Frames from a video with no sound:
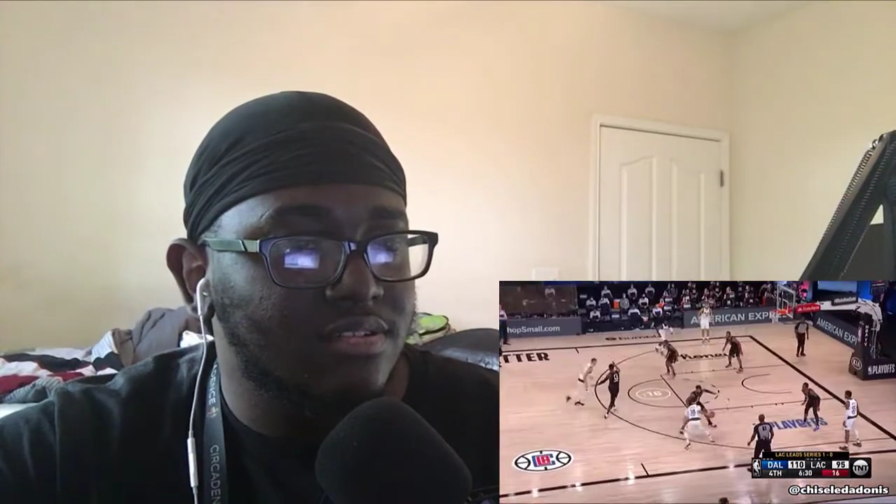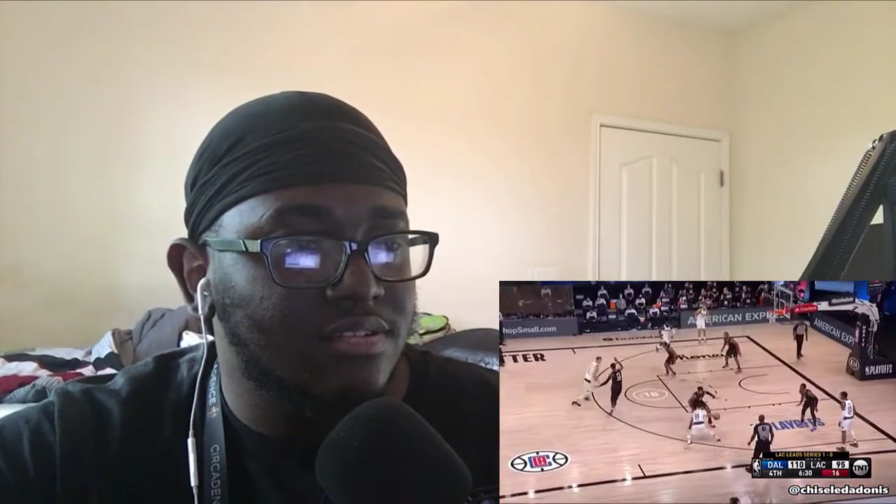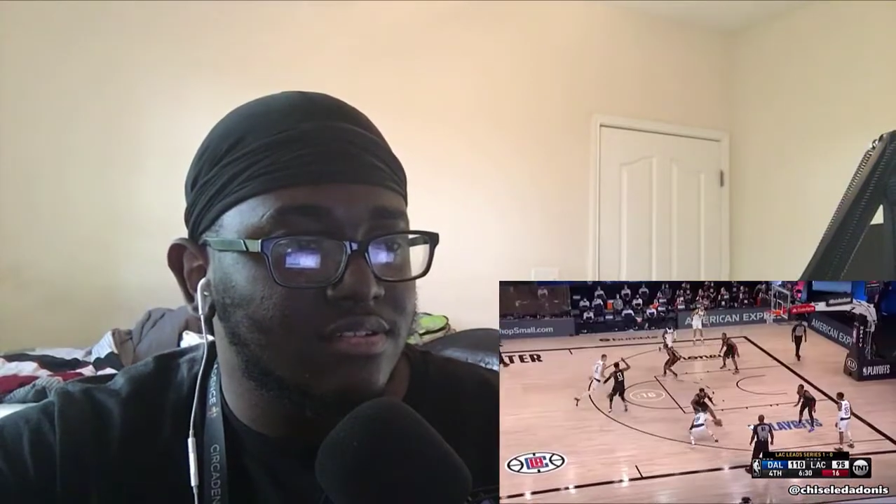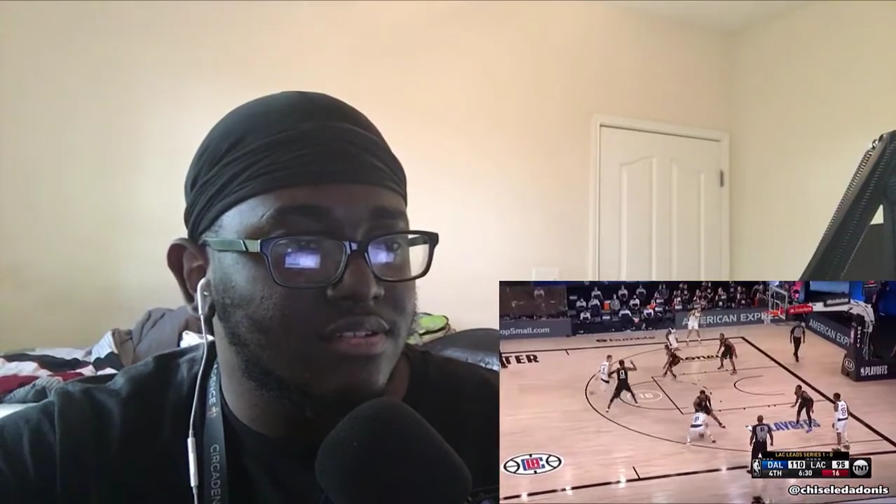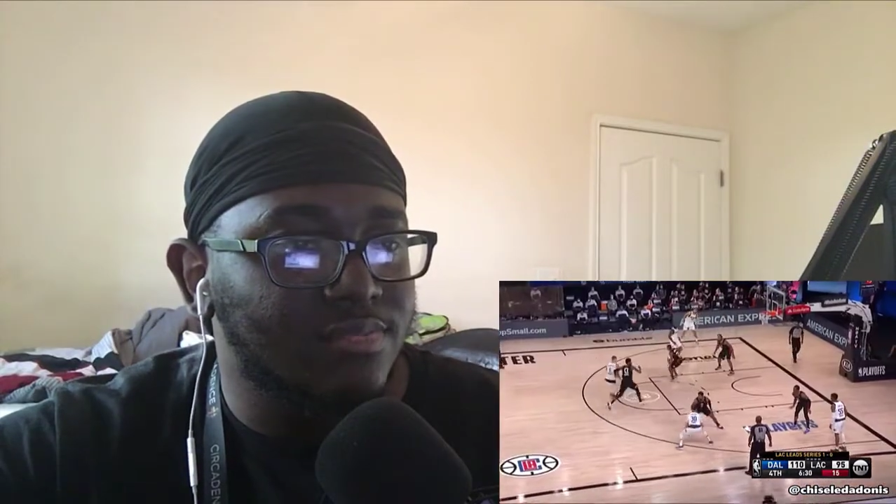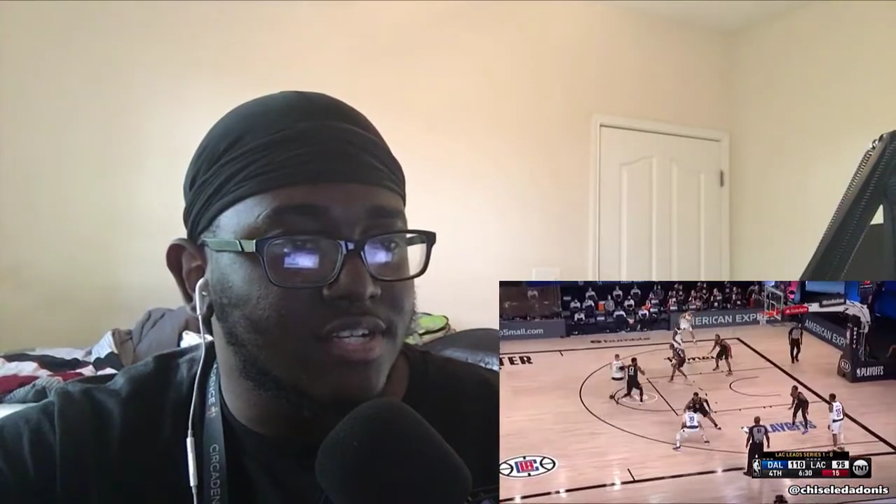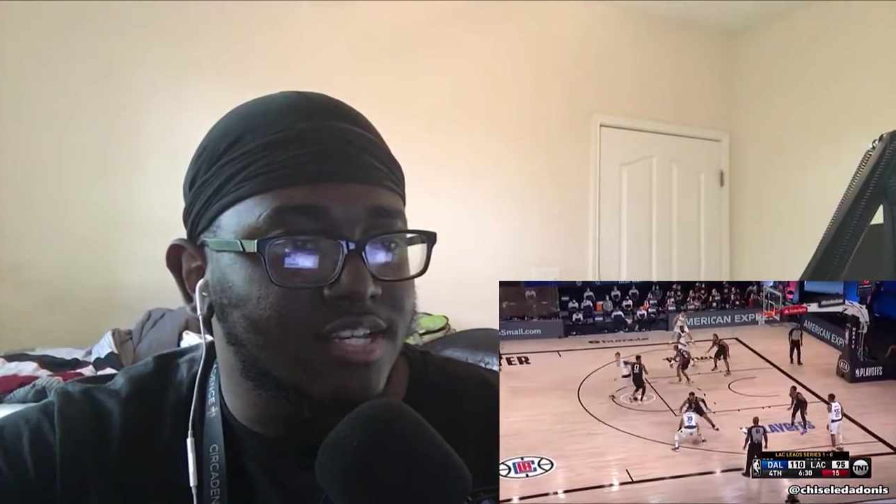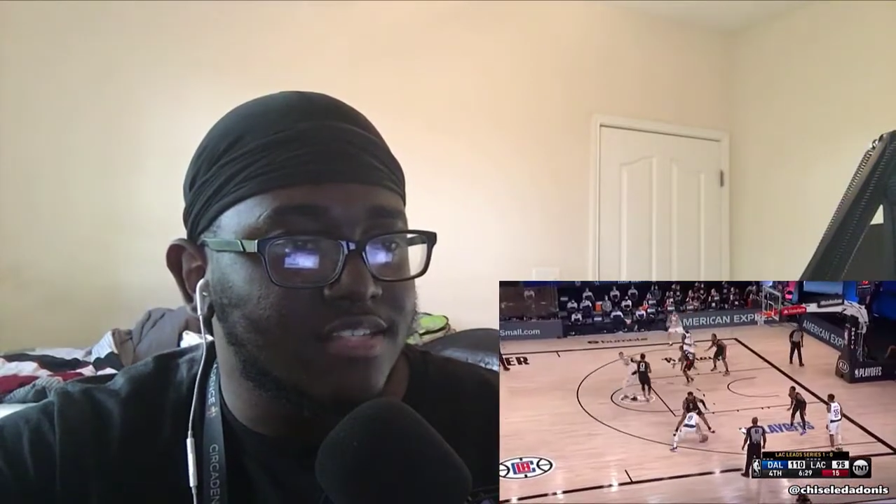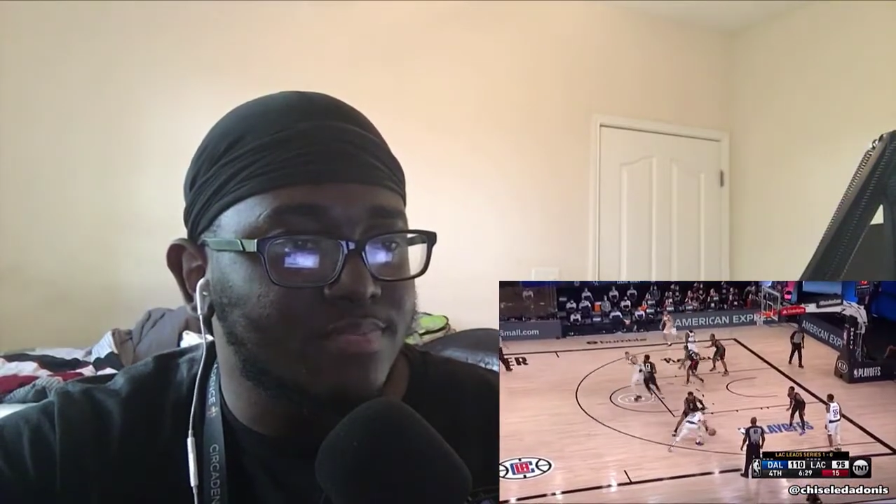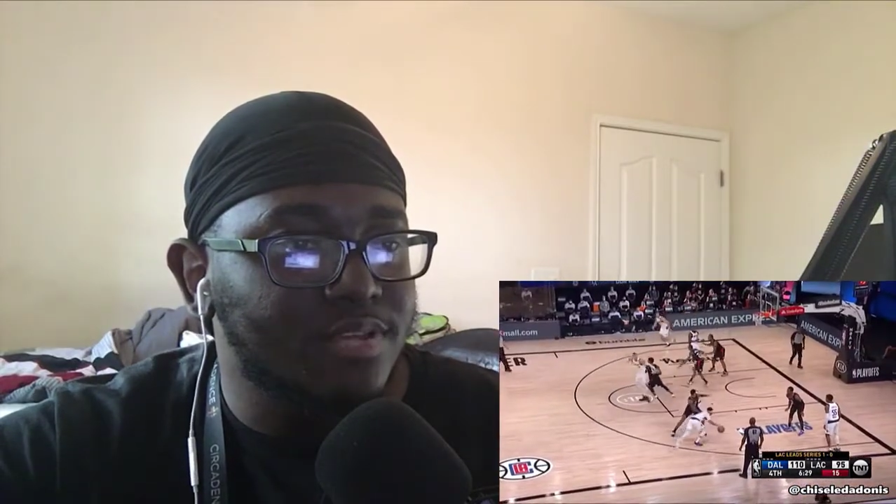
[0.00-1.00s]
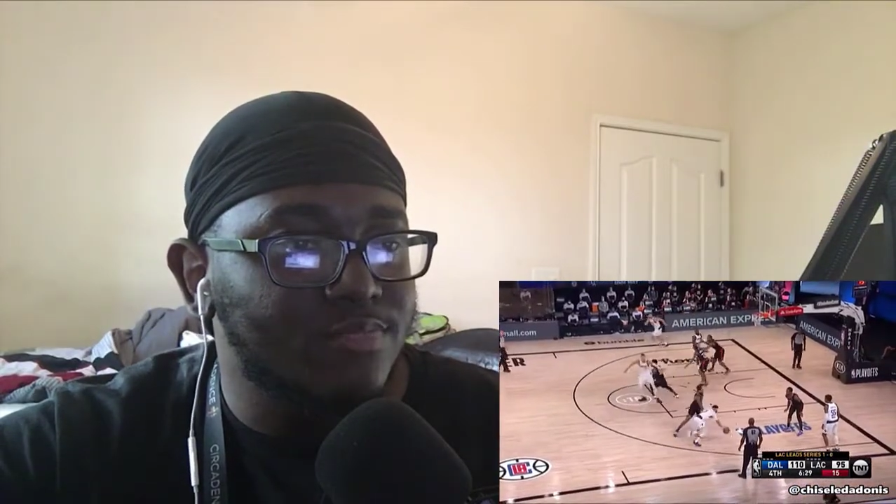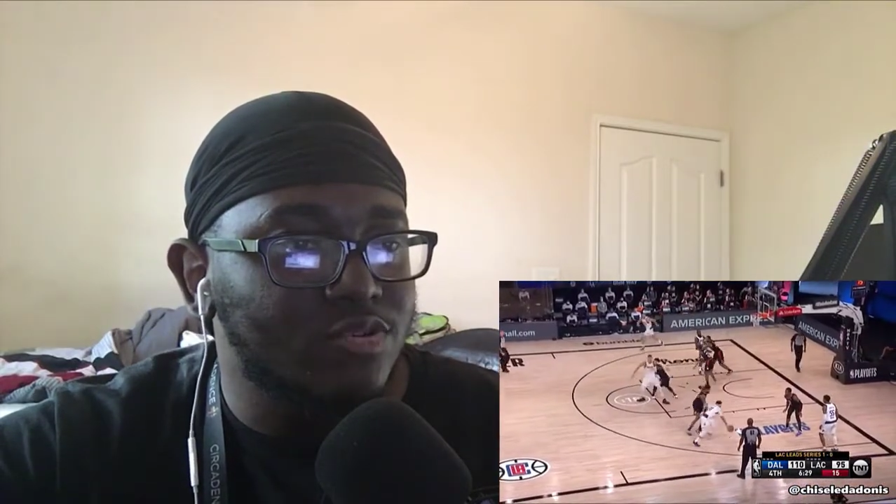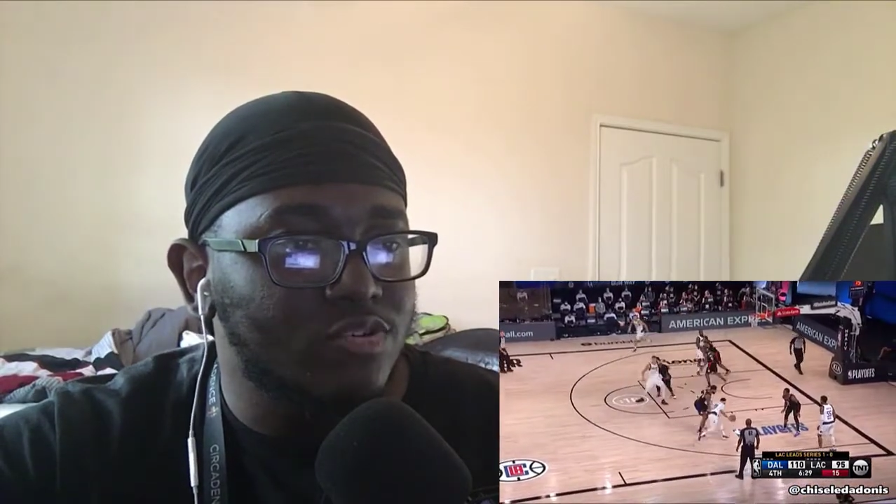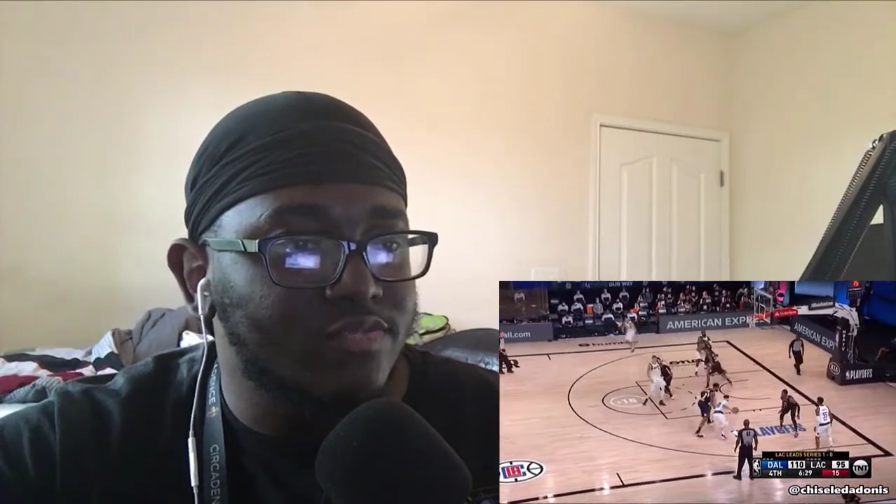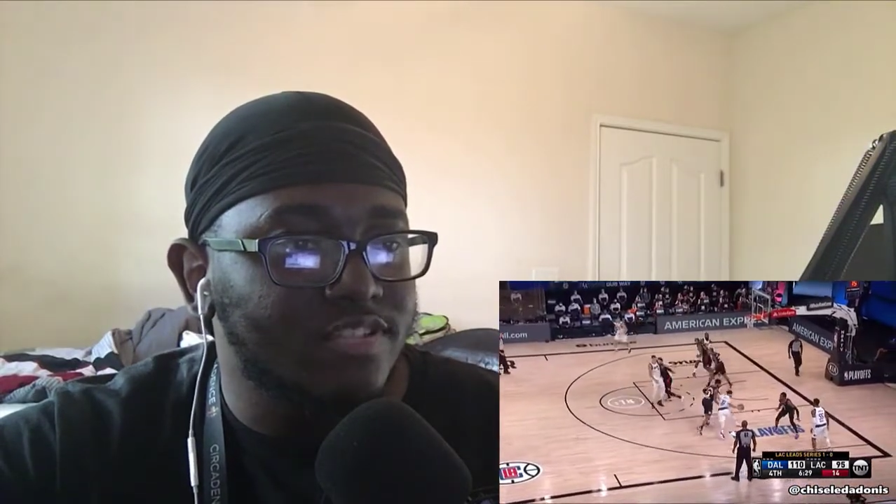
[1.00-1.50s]
Girl, Bro, give me the box.
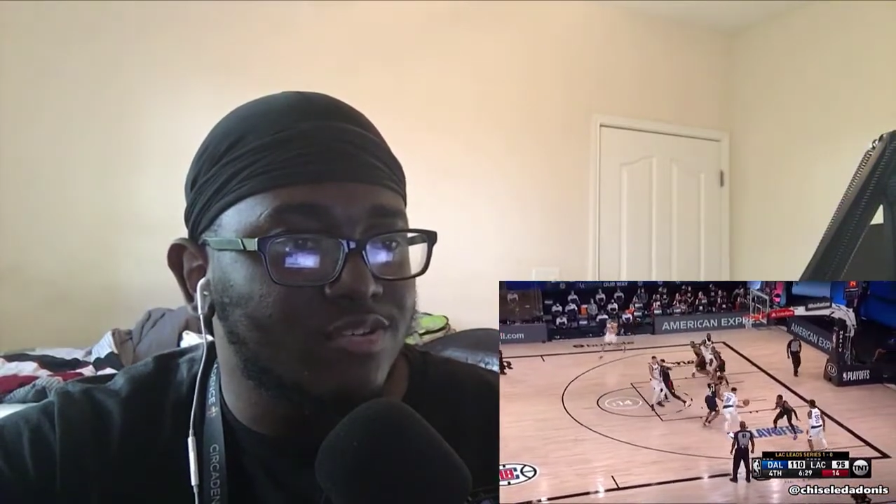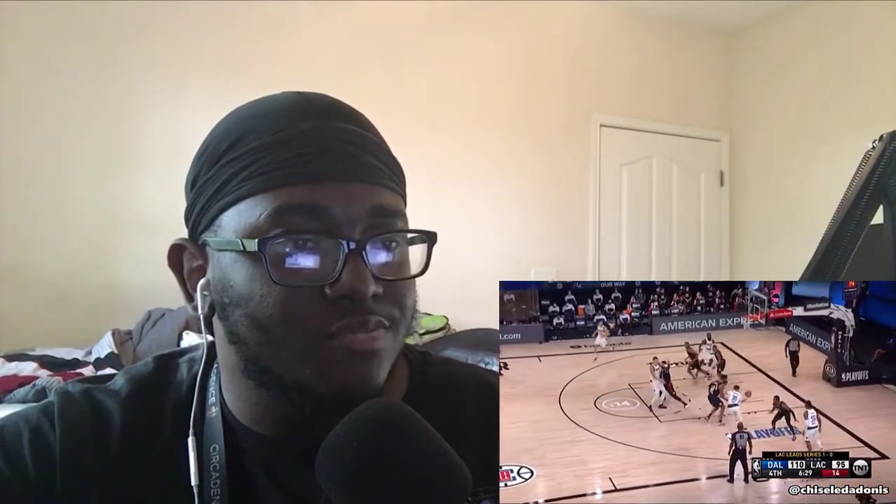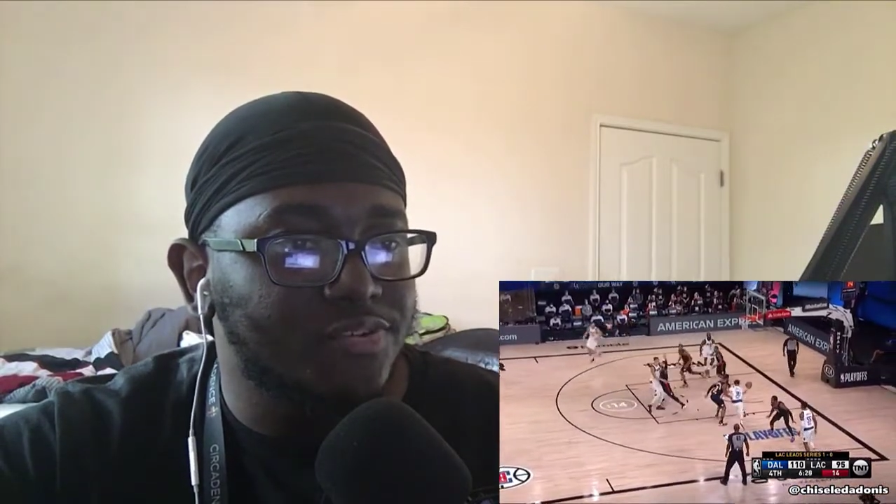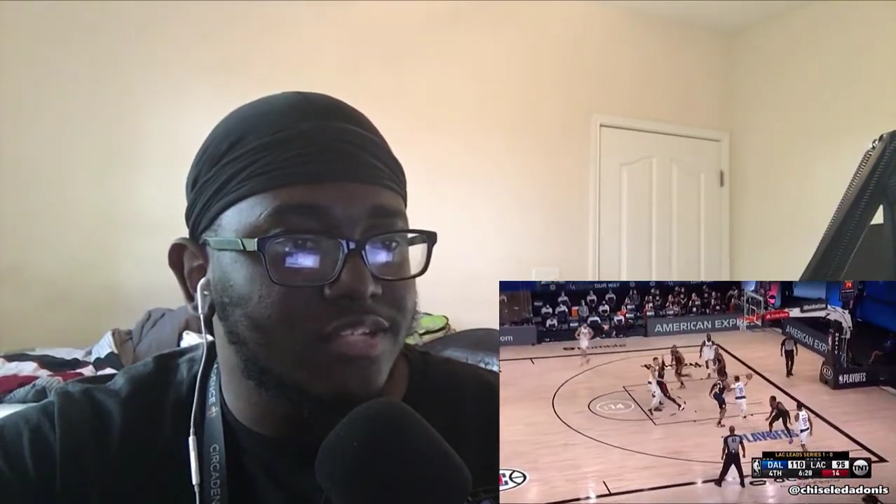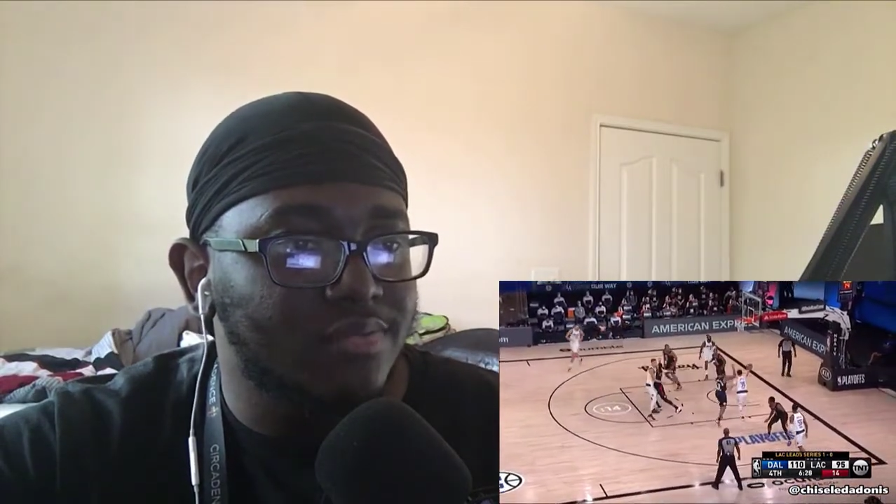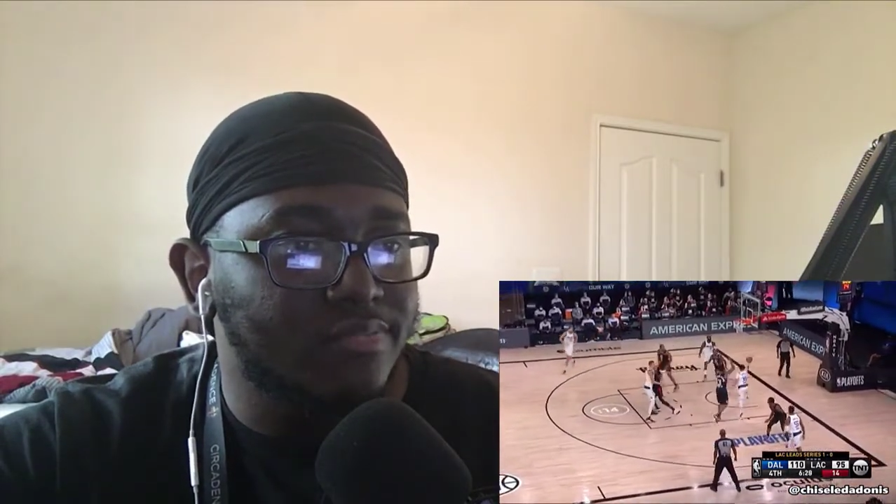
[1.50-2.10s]
Don't be so, so cold. Bro.